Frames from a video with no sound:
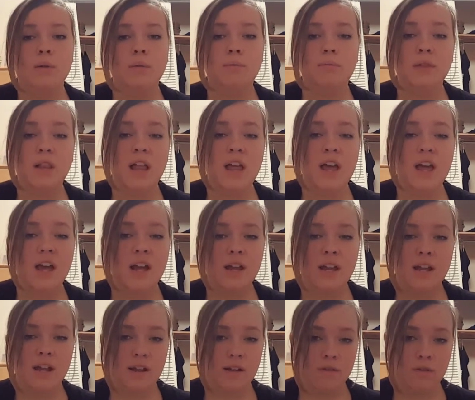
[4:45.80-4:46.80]
The
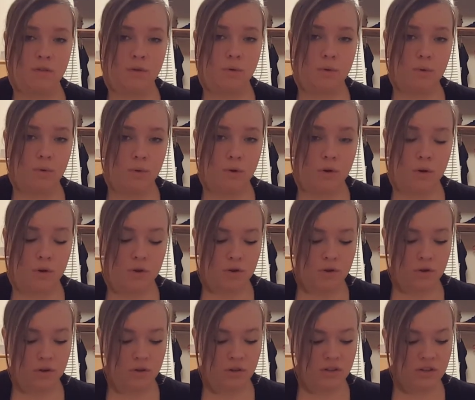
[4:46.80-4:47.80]
superior vena cava
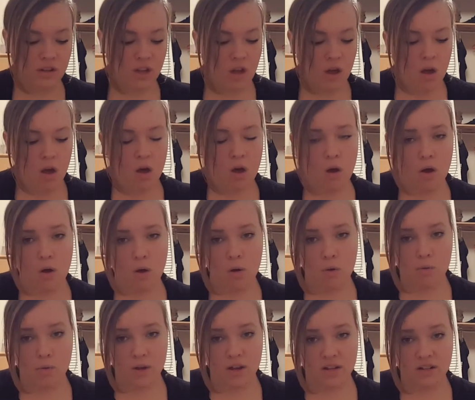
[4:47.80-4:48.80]
collects blood from the
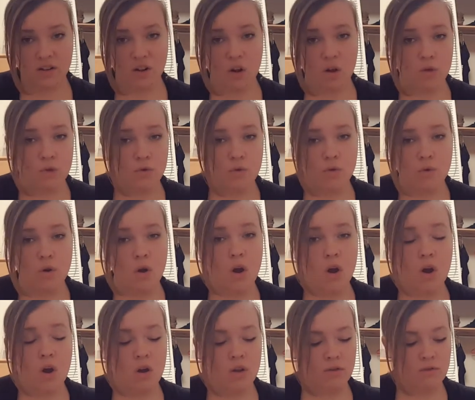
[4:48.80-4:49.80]
head and arms
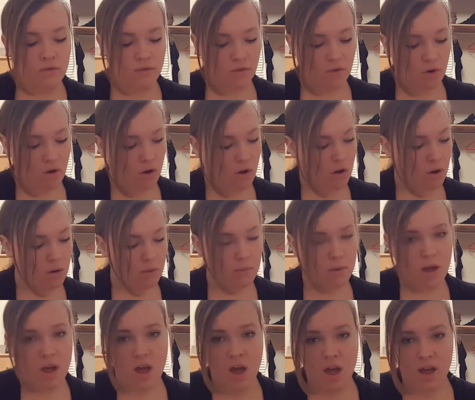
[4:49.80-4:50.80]
and sends it to the
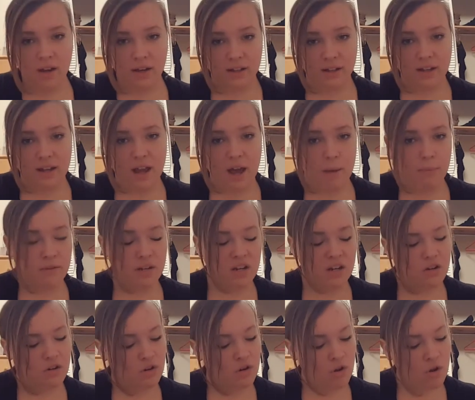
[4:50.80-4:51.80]
right atrium.
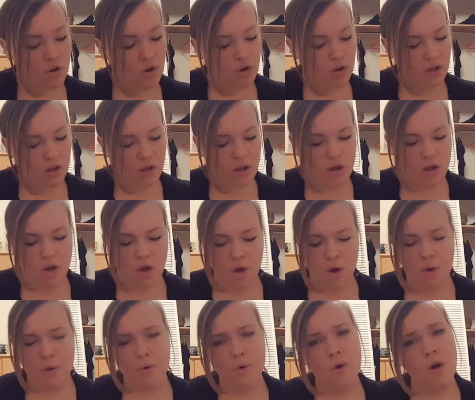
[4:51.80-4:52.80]
The
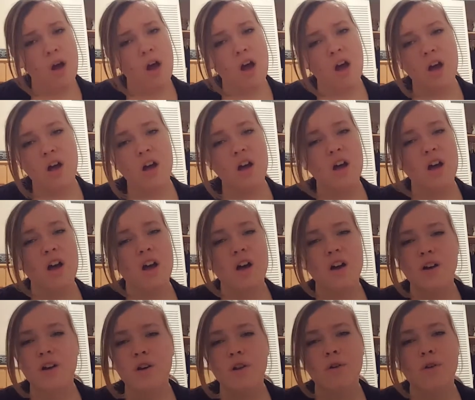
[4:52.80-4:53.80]
inferior vena cava
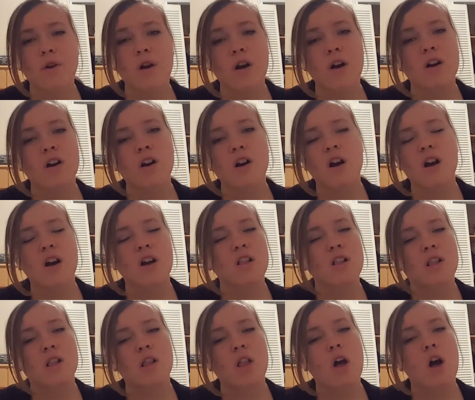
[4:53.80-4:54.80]
collects blood
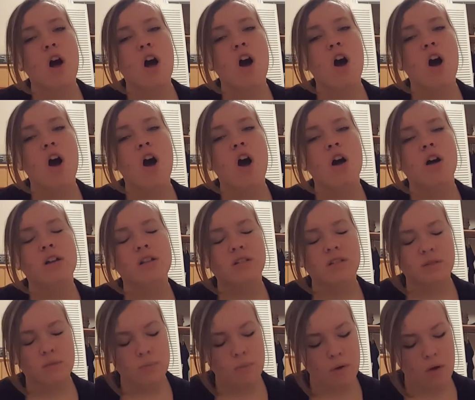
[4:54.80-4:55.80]
from the lower part of
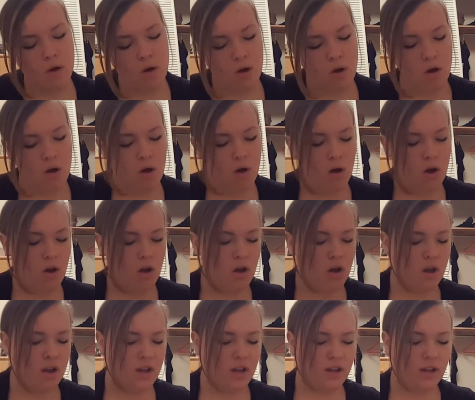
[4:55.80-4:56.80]
the body
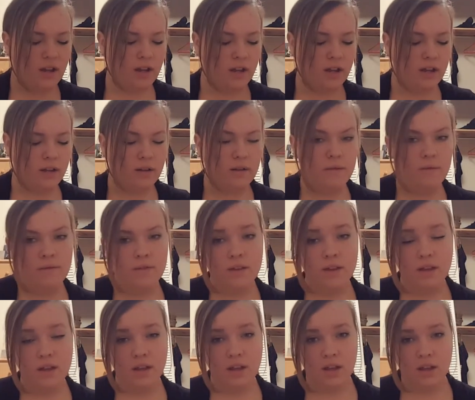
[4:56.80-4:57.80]
and sends it to the right
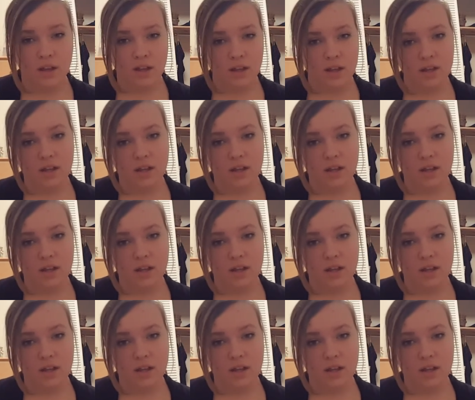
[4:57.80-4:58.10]
atrium.